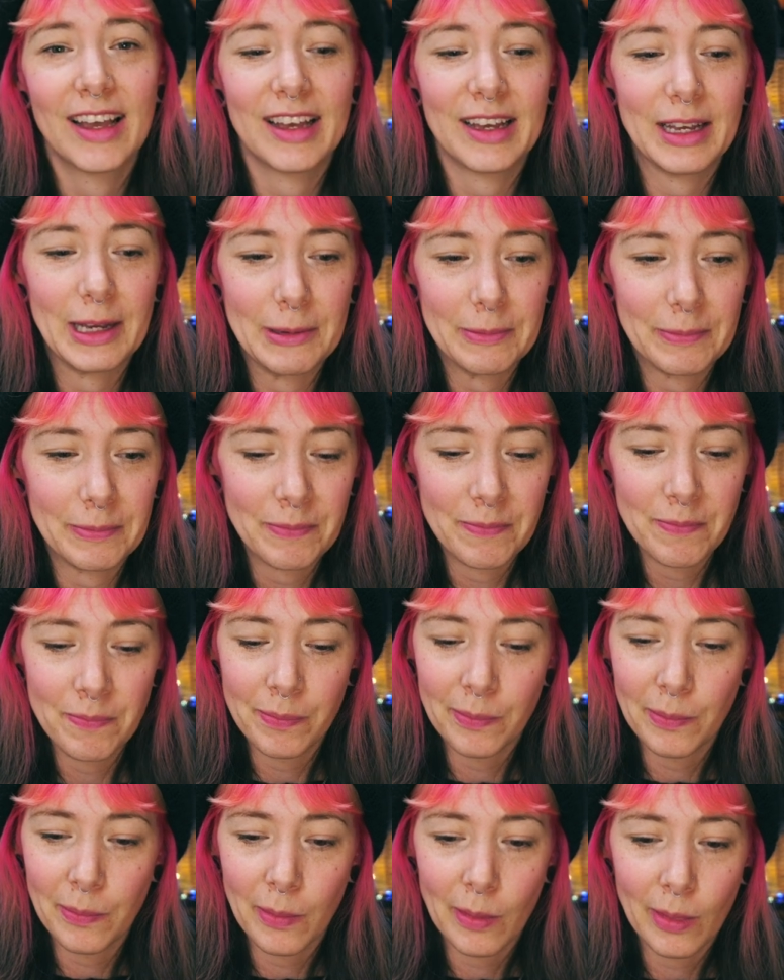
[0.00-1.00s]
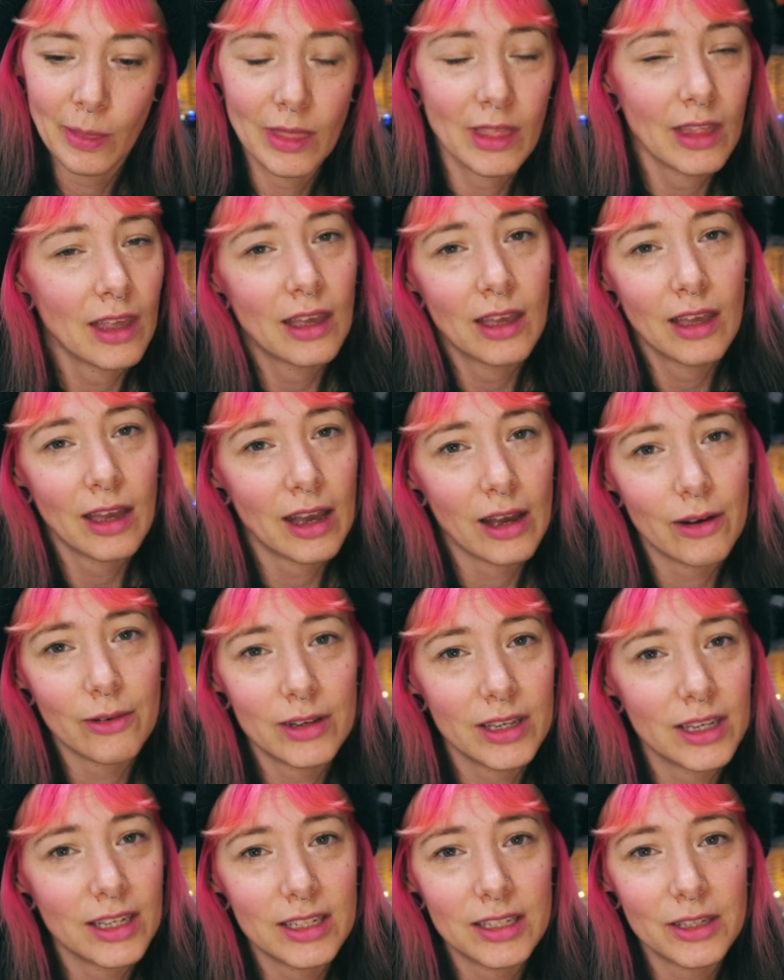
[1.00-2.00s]
How
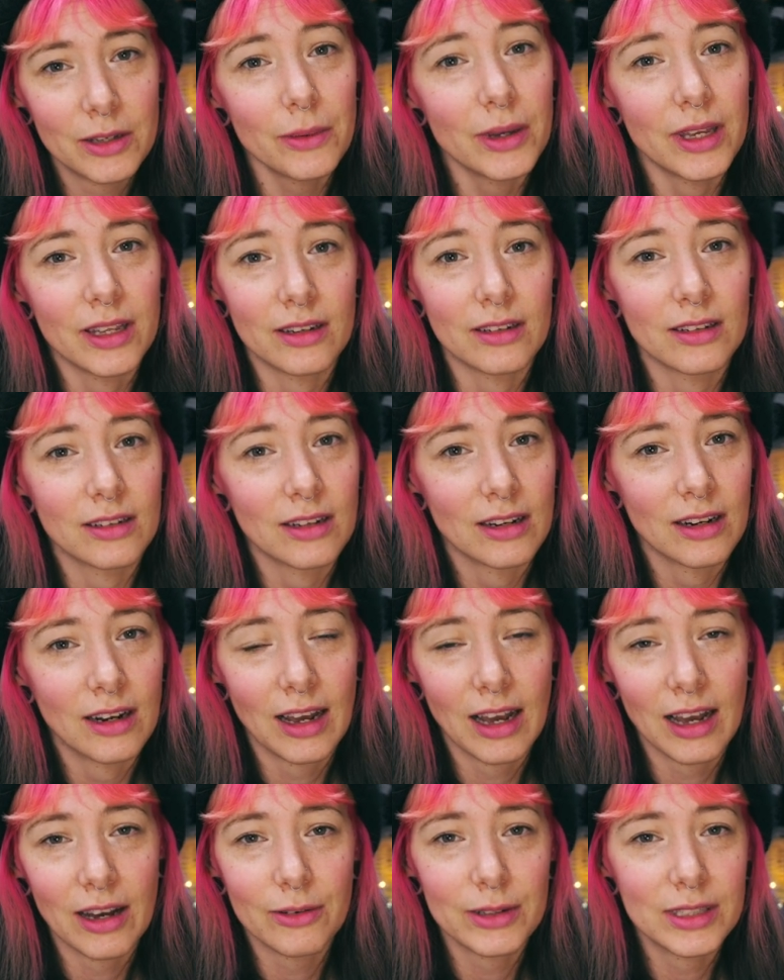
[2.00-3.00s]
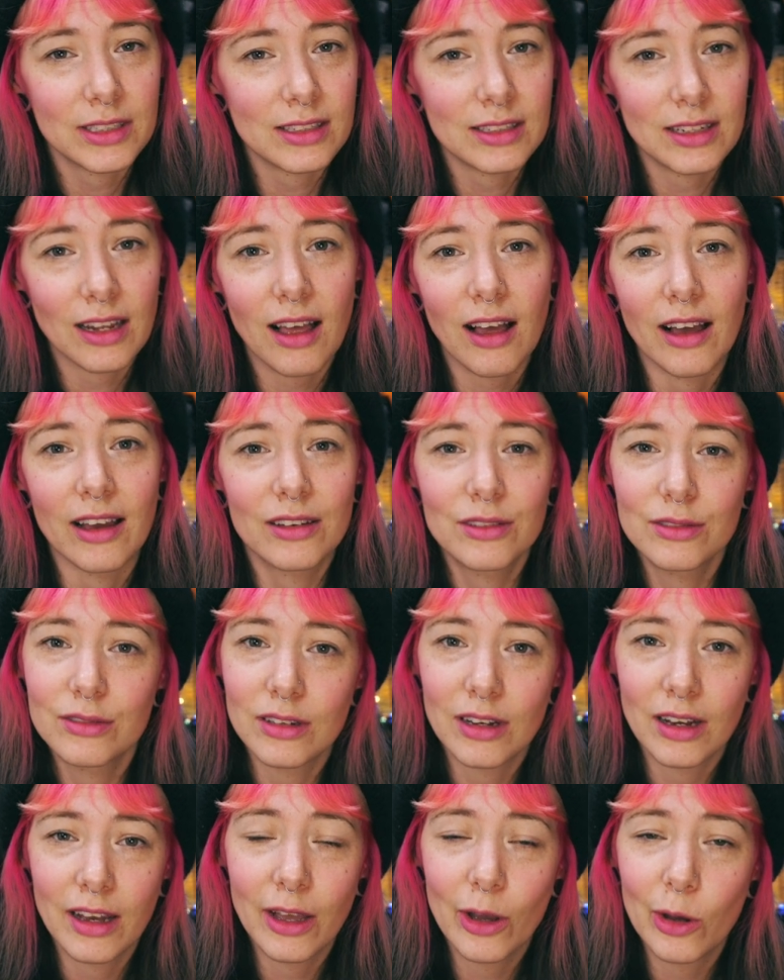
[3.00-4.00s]
are you doing? How is life?
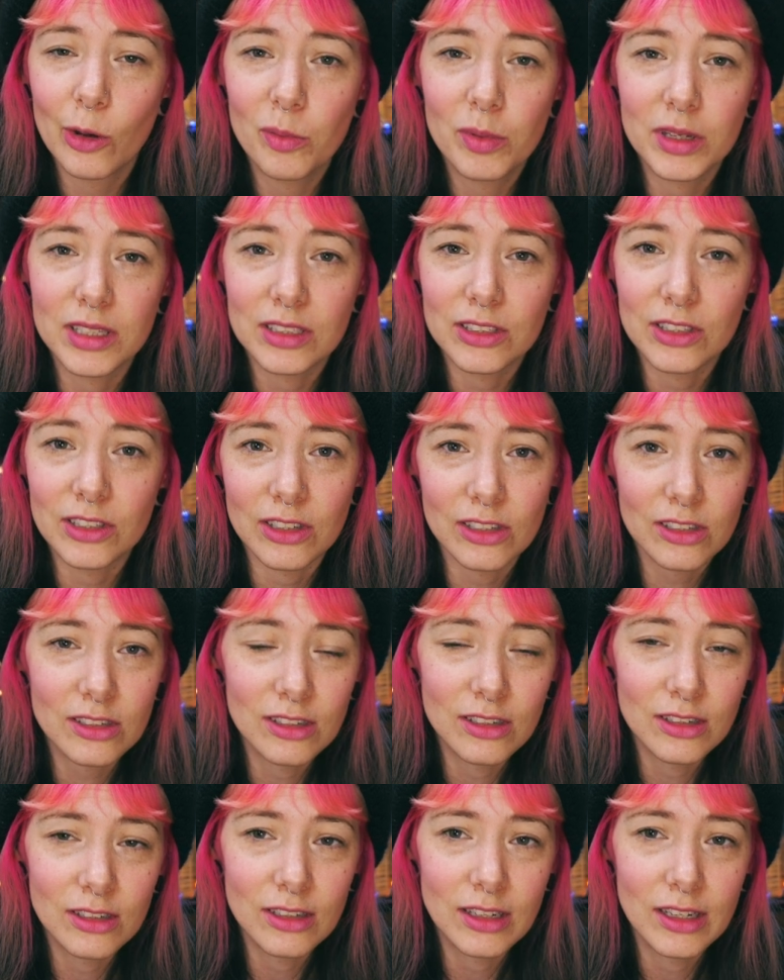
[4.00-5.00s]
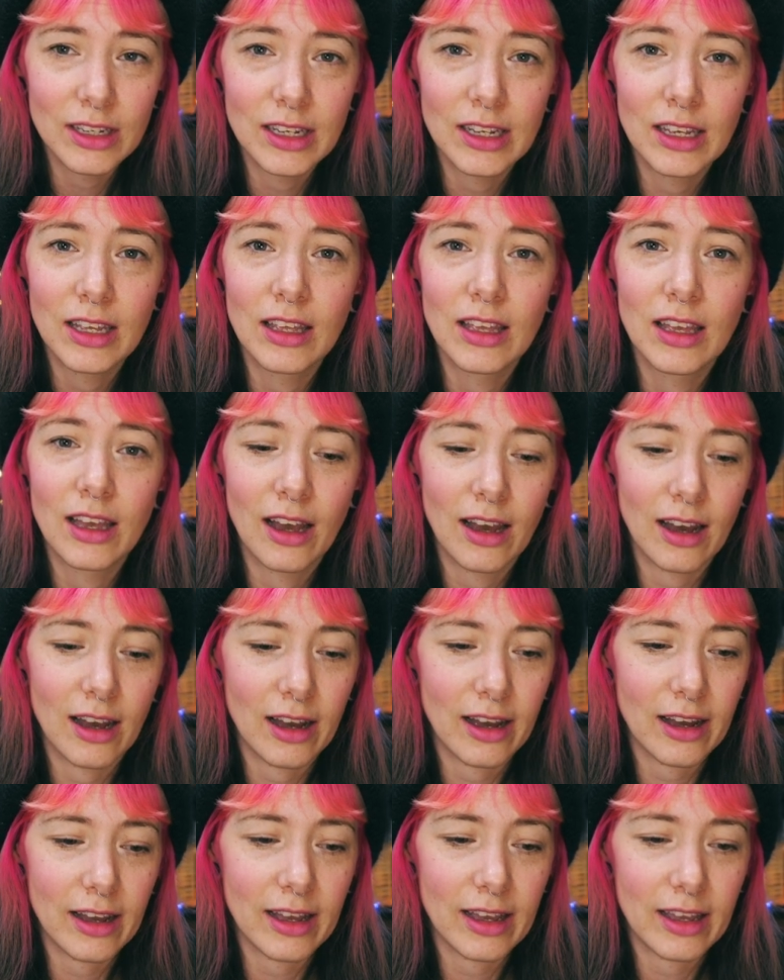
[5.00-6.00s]
I hope it's good.
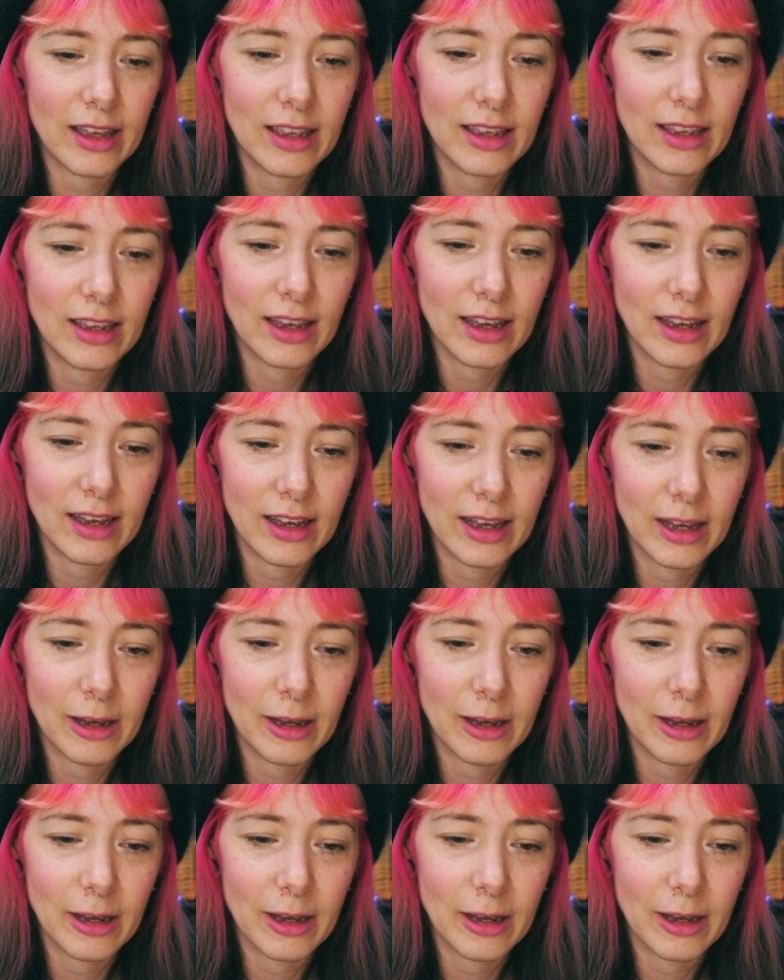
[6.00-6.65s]
I'm